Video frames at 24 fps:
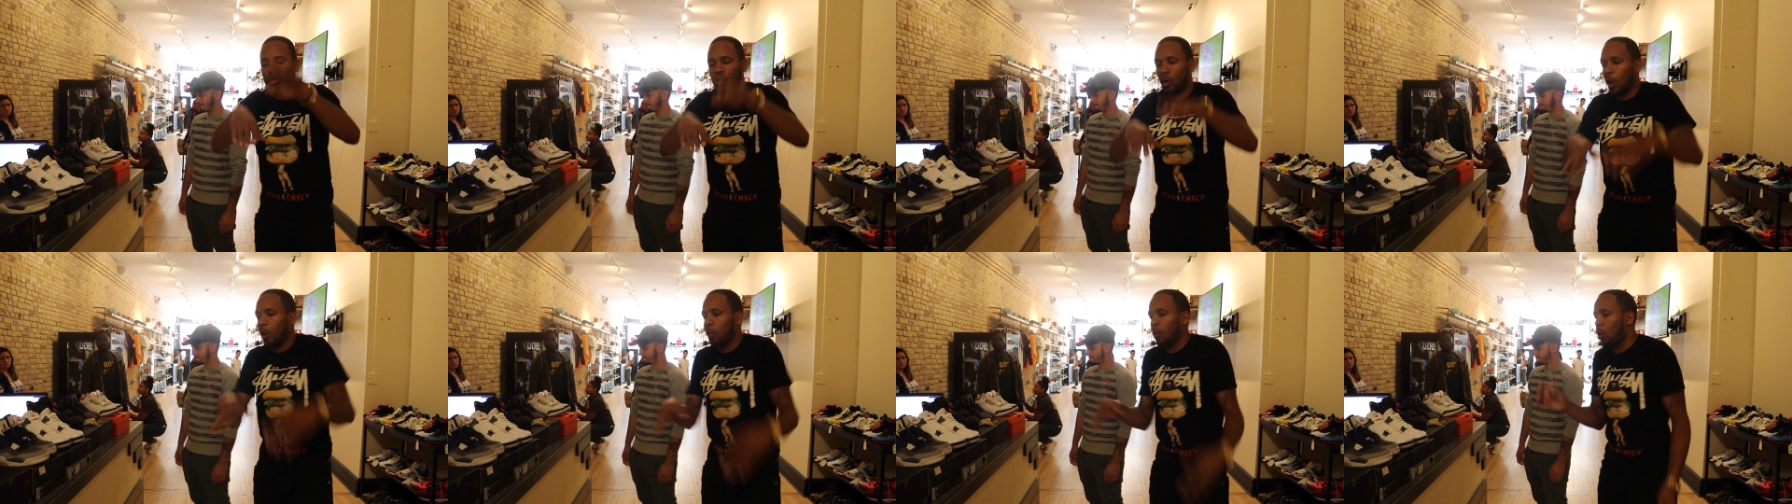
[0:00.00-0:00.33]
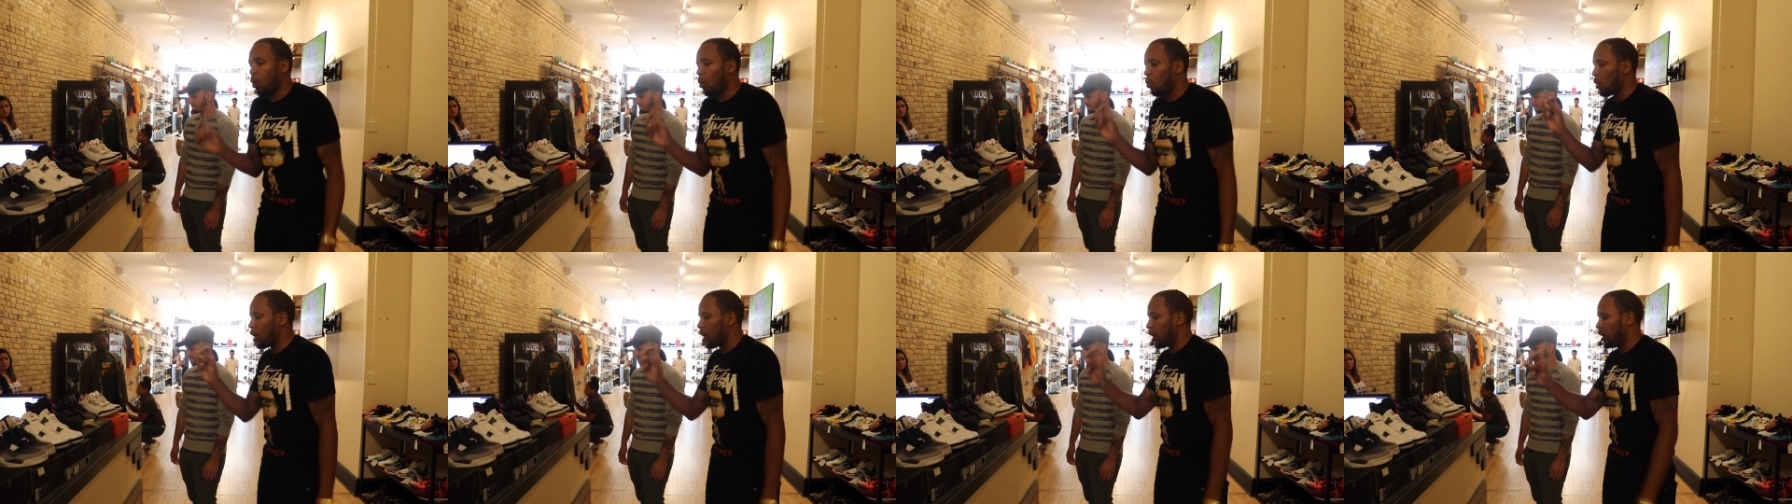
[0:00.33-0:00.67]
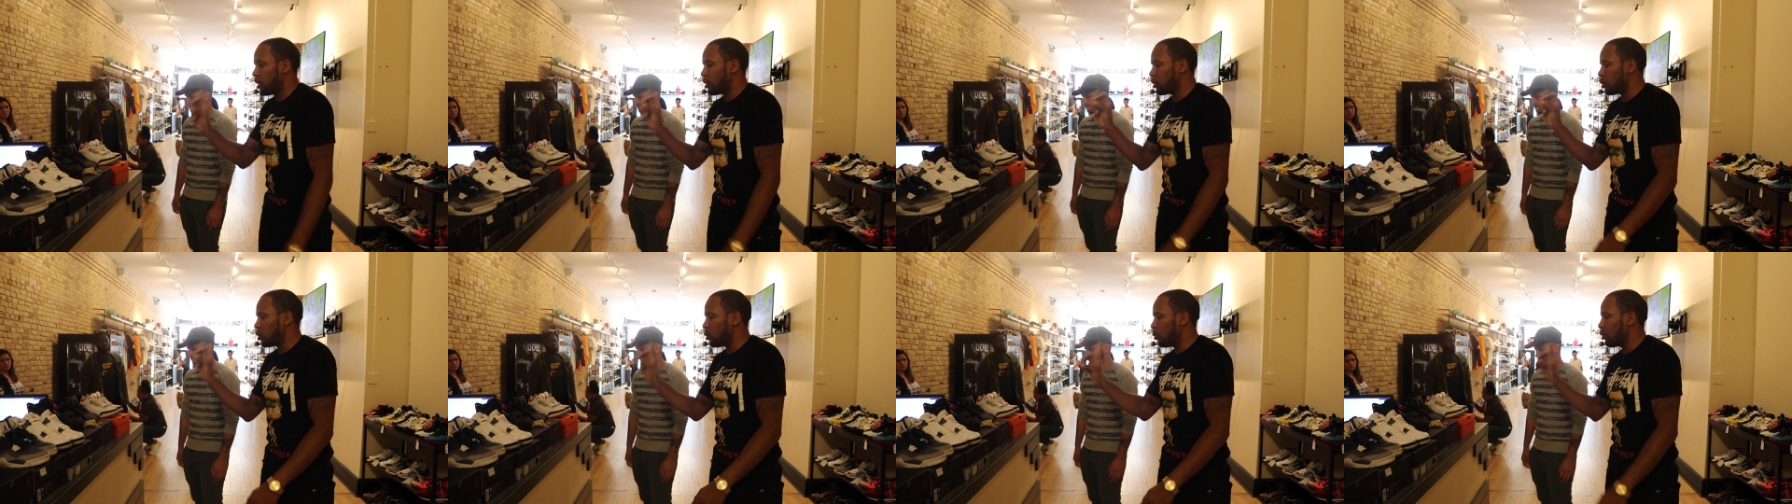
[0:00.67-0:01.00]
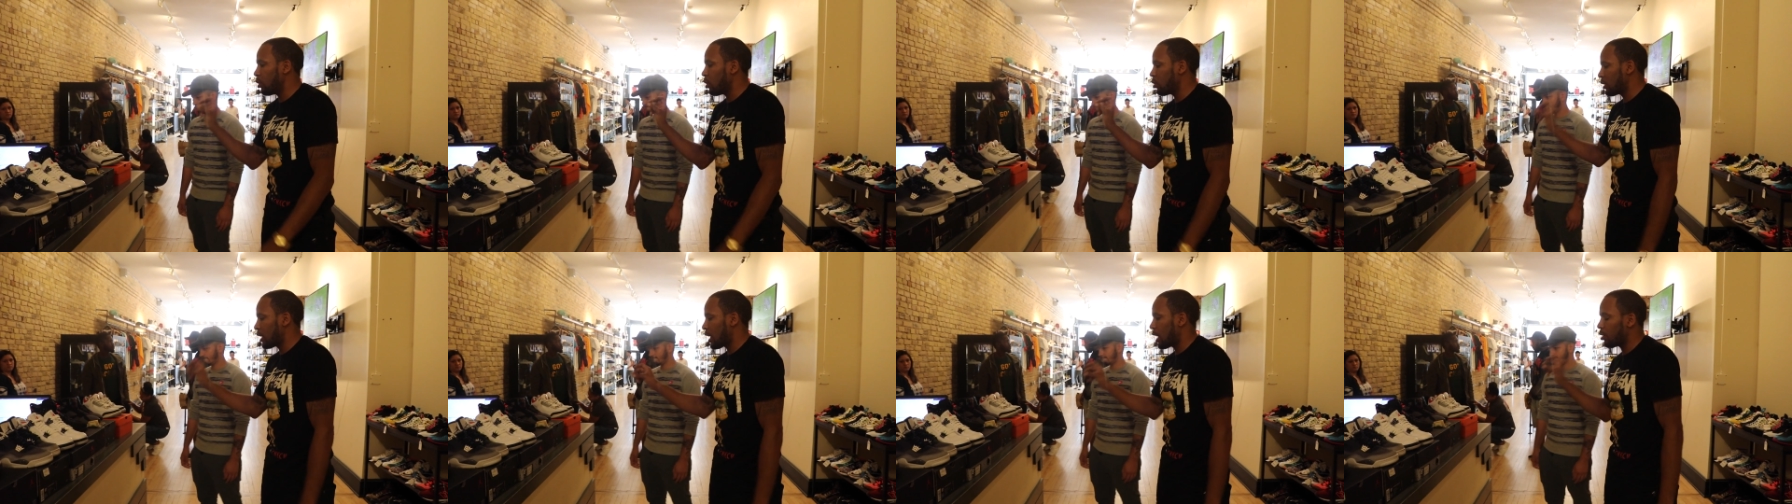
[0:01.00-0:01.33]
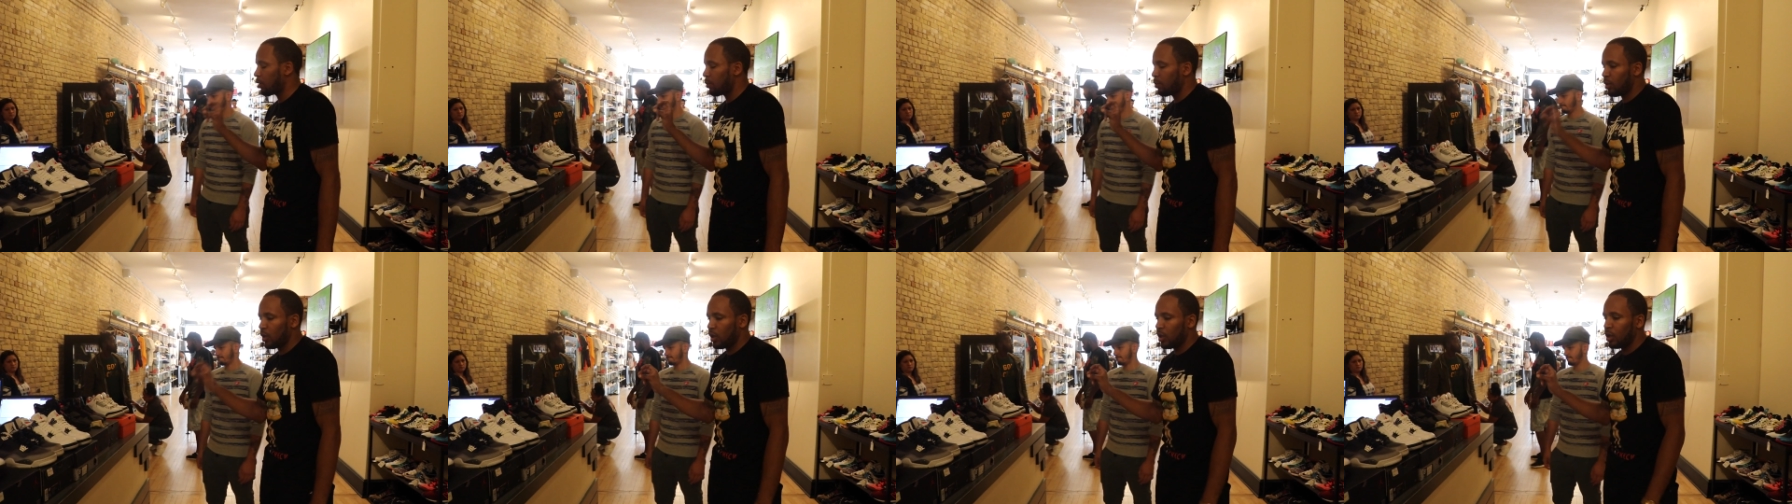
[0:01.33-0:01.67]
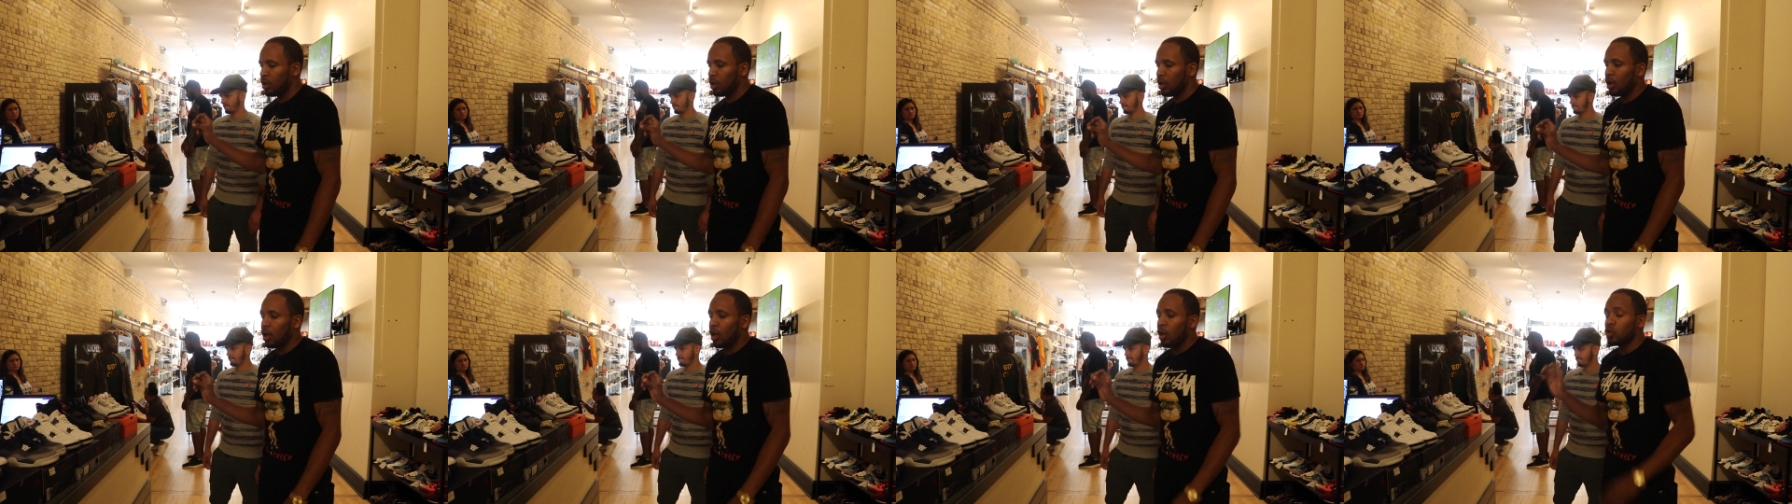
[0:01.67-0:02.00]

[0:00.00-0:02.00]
screen on what issue shoe broke down to be.